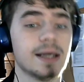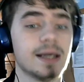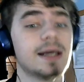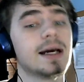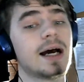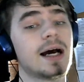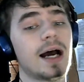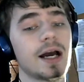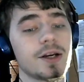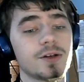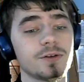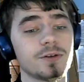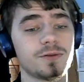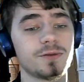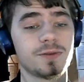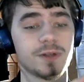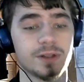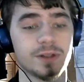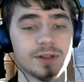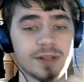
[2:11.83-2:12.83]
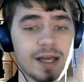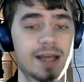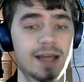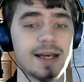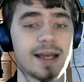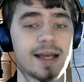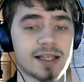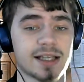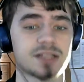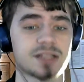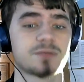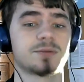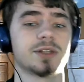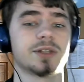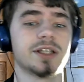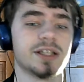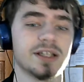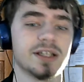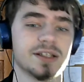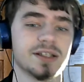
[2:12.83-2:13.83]
I do feel that
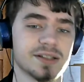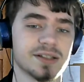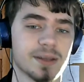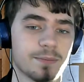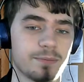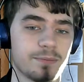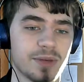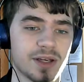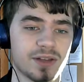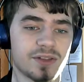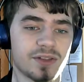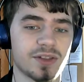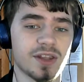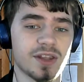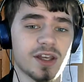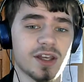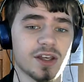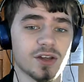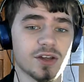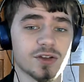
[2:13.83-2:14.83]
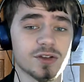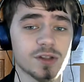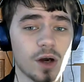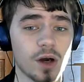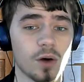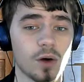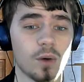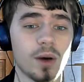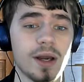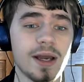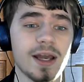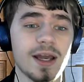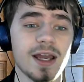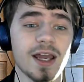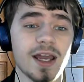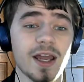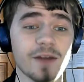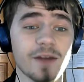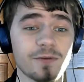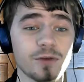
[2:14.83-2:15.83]
XSplit is a big thing, so
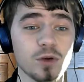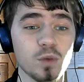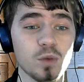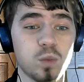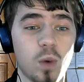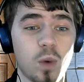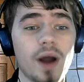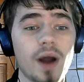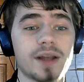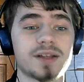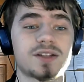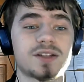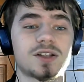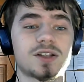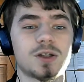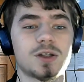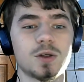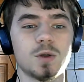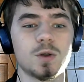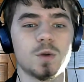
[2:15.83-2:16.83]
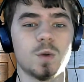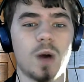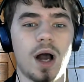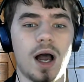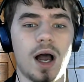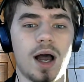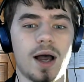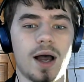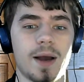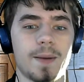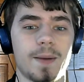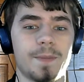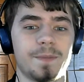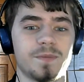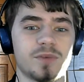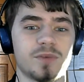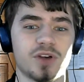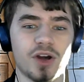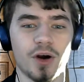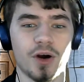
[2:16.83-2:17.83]
if you want to uh,
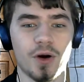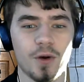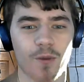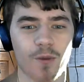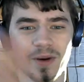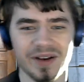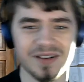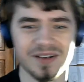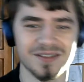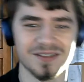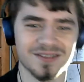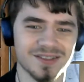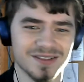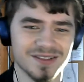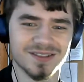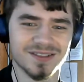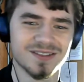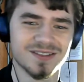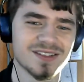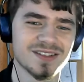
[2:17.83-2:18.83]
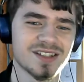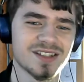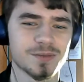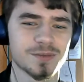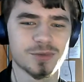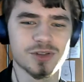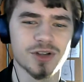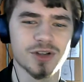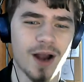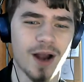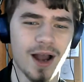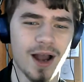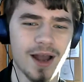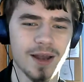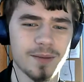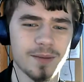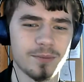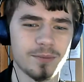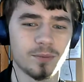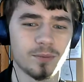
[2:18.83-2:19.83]
go and
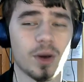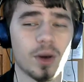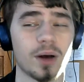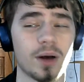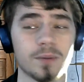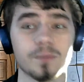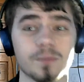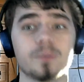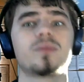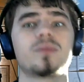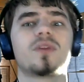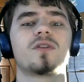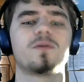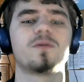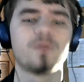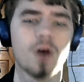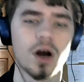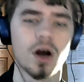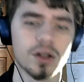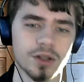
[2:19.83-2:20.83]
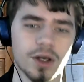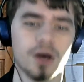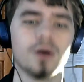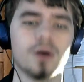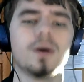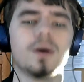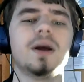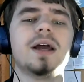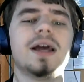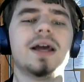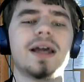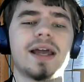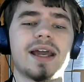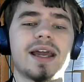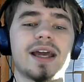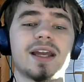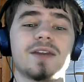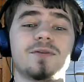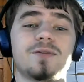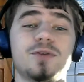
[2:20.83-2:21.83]
subscribe, well, follow,
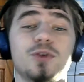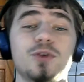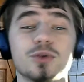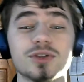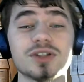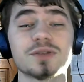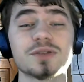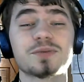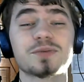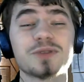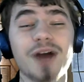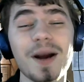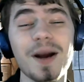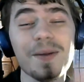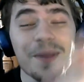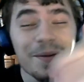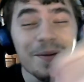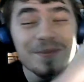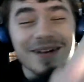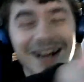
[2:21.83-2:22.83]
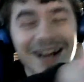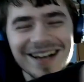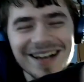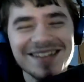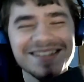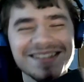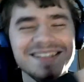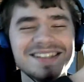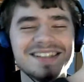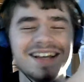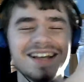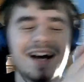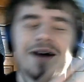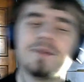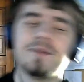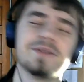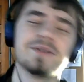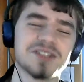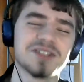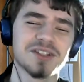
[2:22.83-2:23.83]
and if you'd subscribe, that'd be nice.
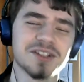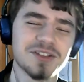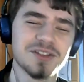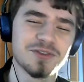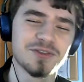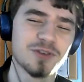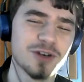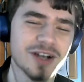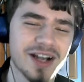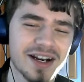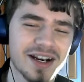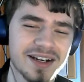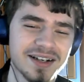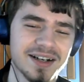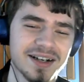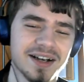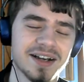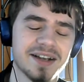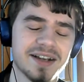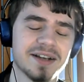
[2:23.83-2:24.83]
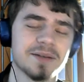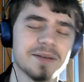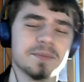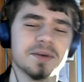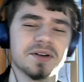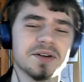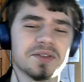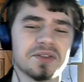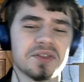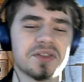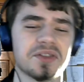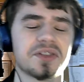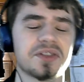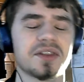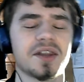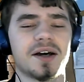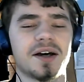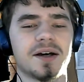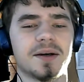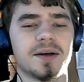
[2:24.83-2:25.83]
Um, it's only four ninety-nine a month,
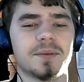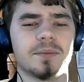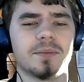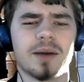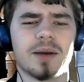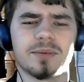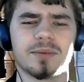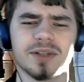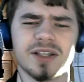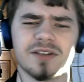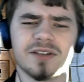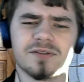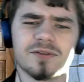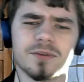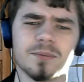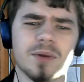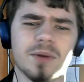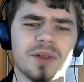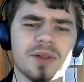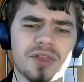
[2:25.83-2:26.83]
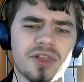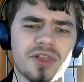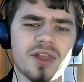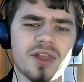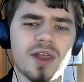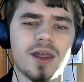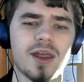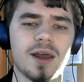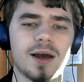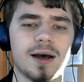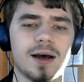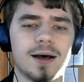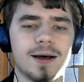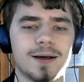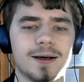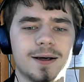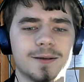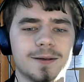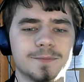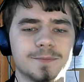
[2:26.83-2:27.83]
um, I believe, a month,
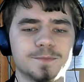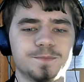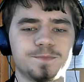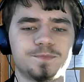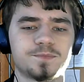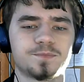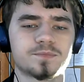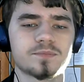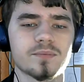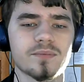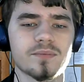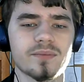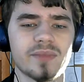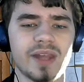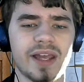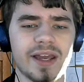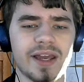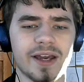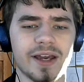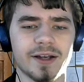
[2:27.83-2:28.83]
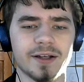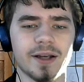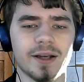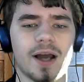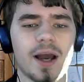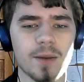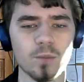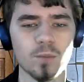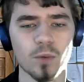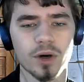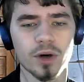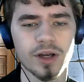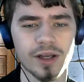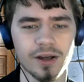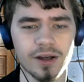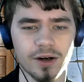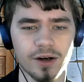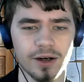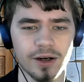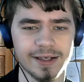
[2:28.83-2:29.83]
um, and I'm working
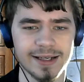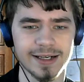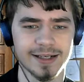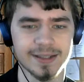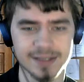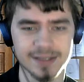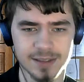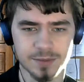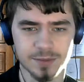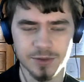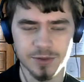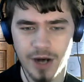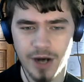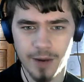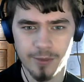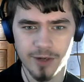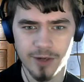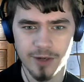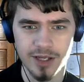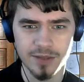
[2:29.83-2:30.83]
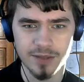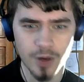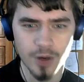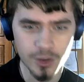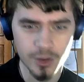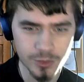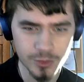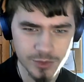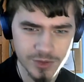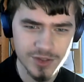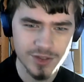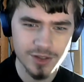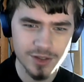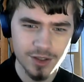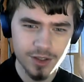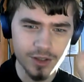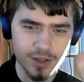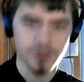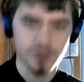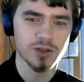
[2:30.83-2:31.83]
on getting subscriber emotes.
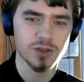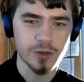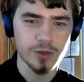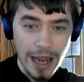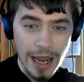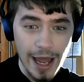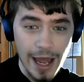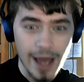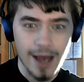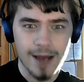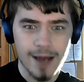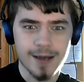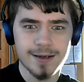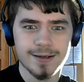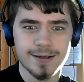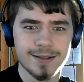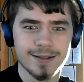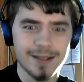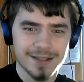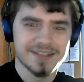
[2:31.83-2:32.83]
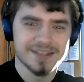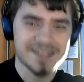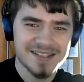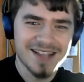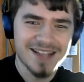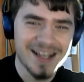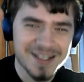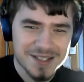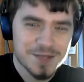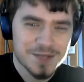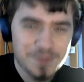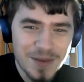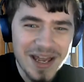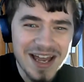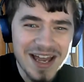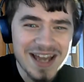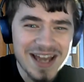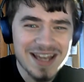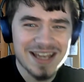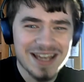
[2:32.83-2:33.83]
So yeah, it's it's
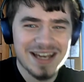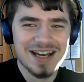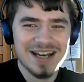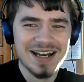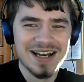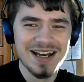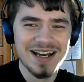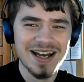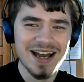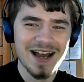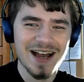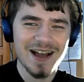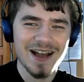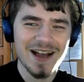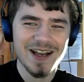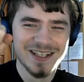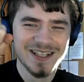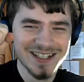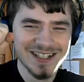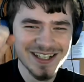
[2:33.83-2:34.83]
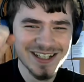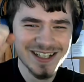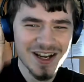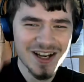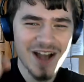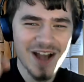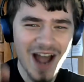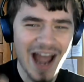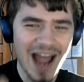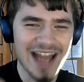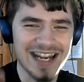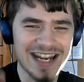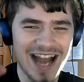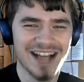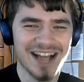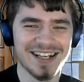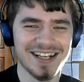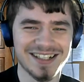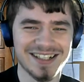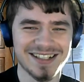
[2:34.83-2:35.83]
big. I
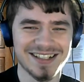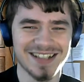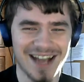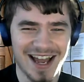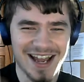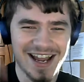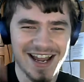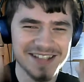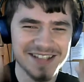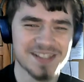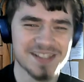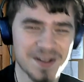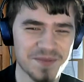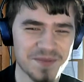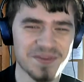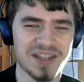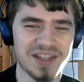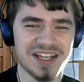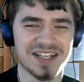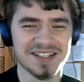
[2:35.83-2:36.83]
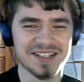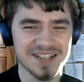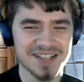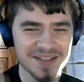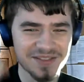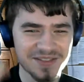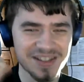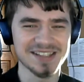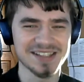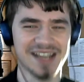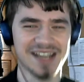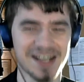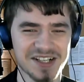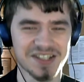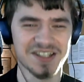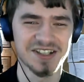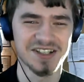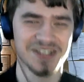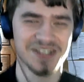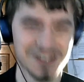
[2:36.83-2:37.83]
got I got something. Something's
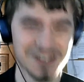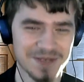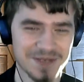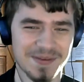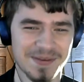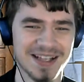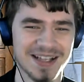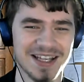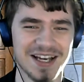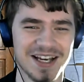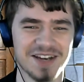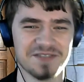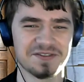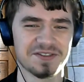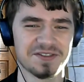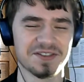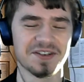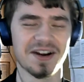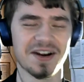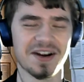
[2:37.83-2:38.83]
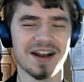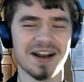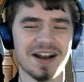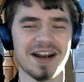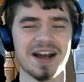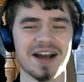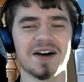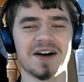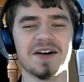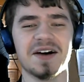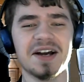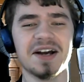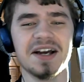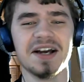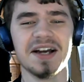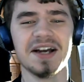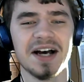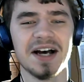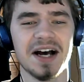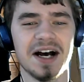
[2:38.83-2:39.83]
actually good in my life for right now.
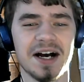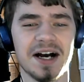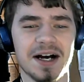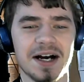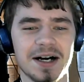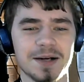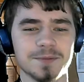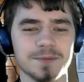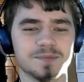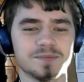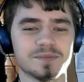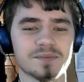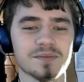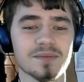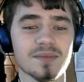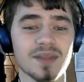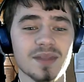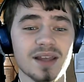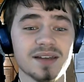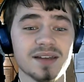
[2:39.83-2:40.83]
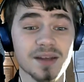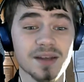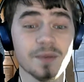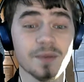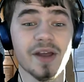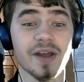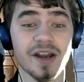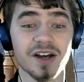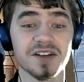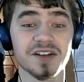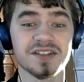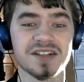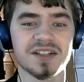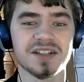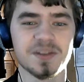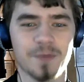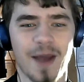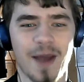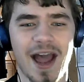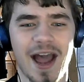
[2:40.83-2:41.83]
Um, Something else that's
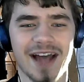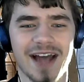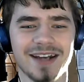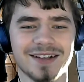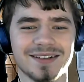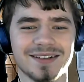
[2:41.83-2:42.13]
bad,